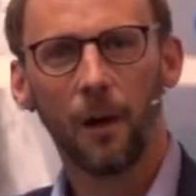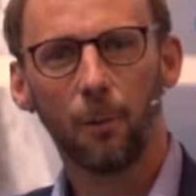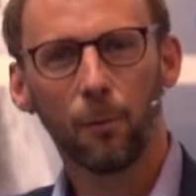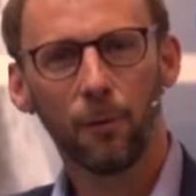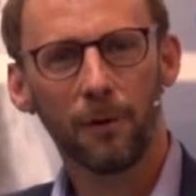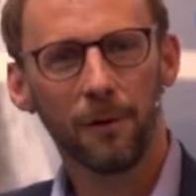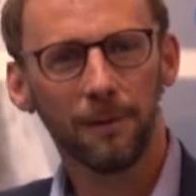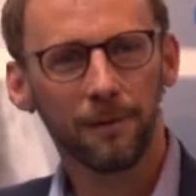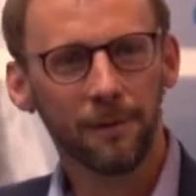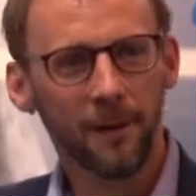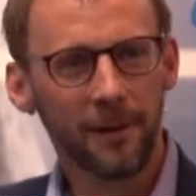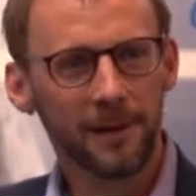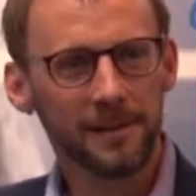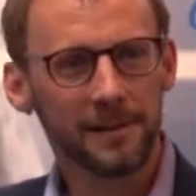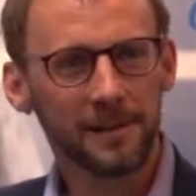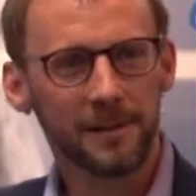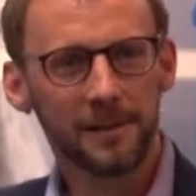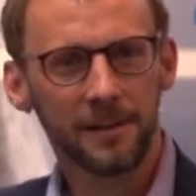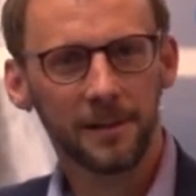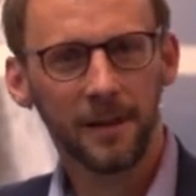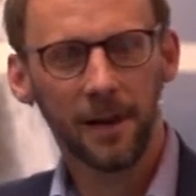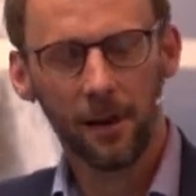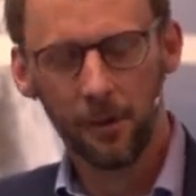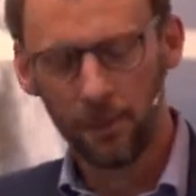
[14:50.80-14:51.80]
were invited
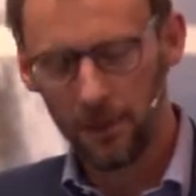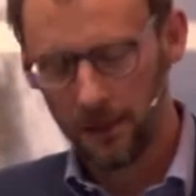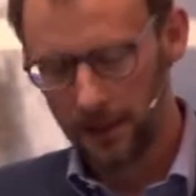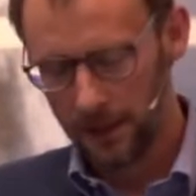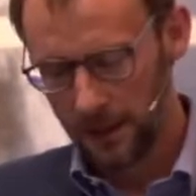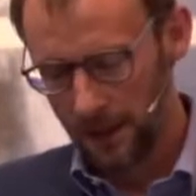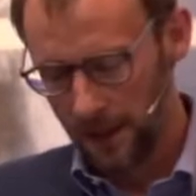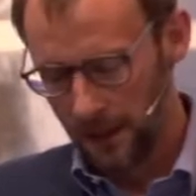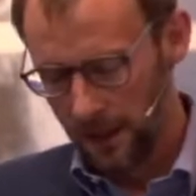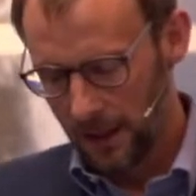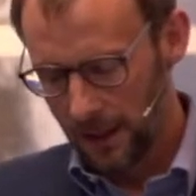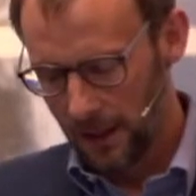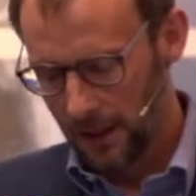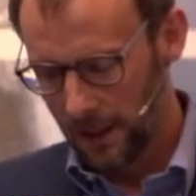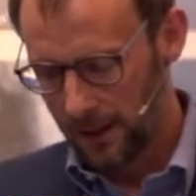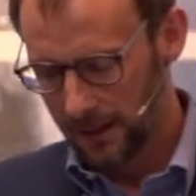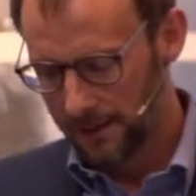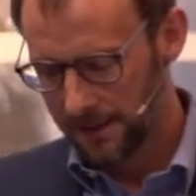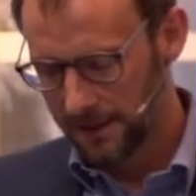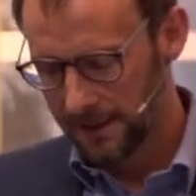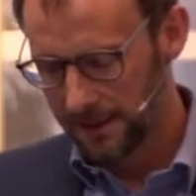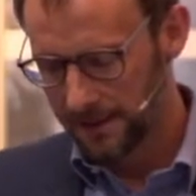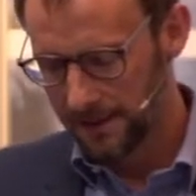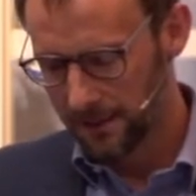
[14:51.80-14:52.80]
to go and
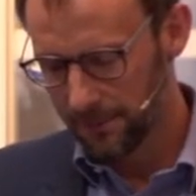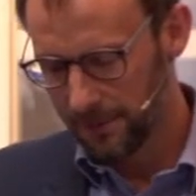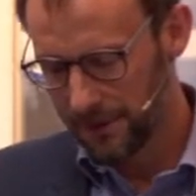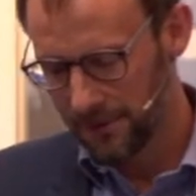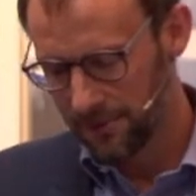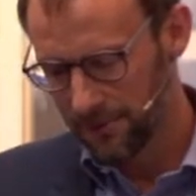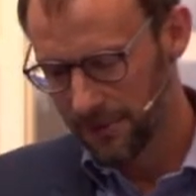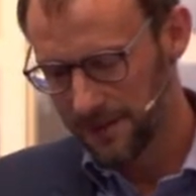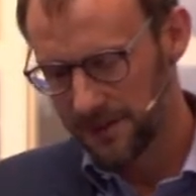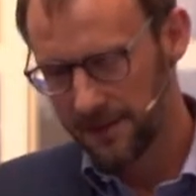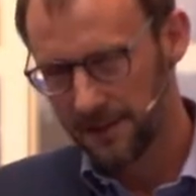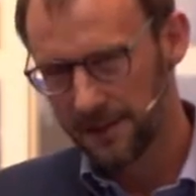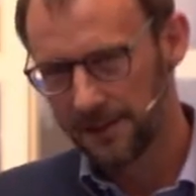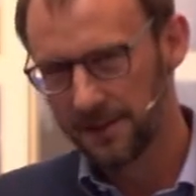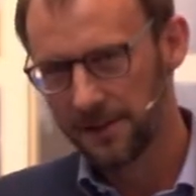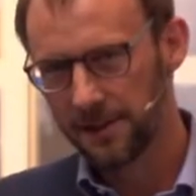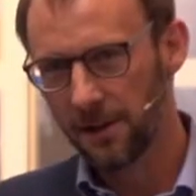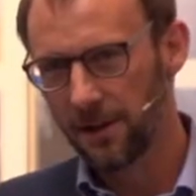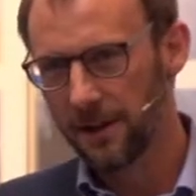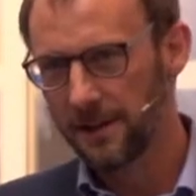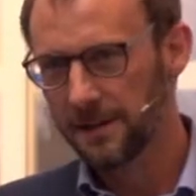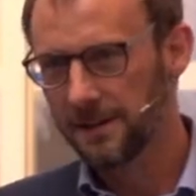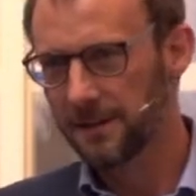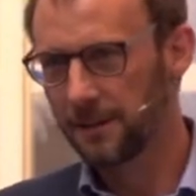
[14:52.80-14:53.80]
see some interesting
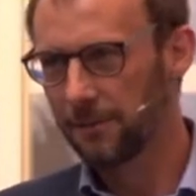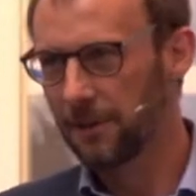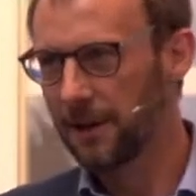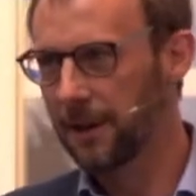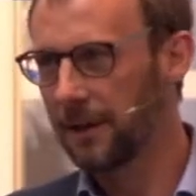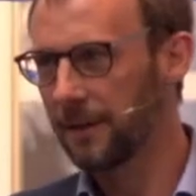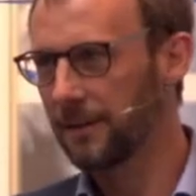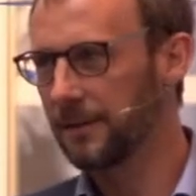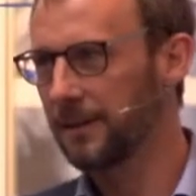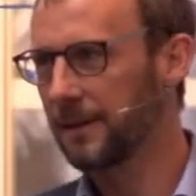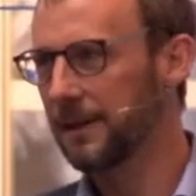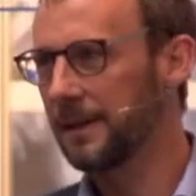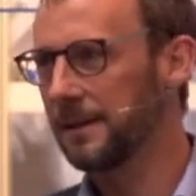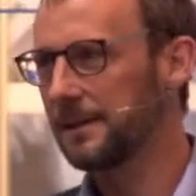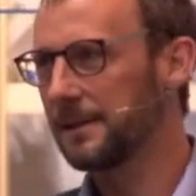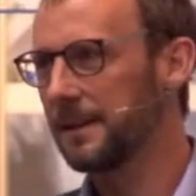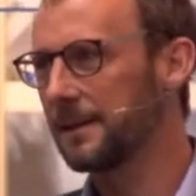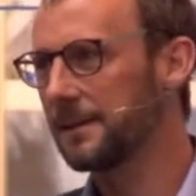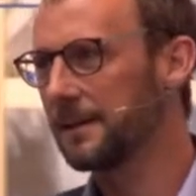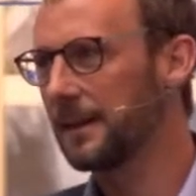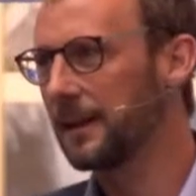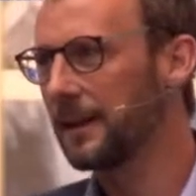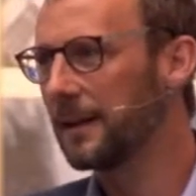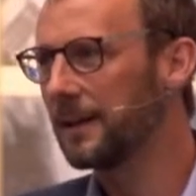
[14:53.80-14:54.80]
sights around the
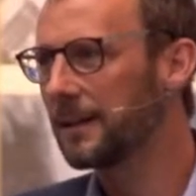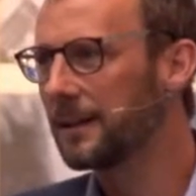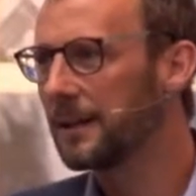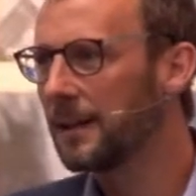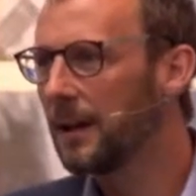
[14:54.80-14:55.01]
city.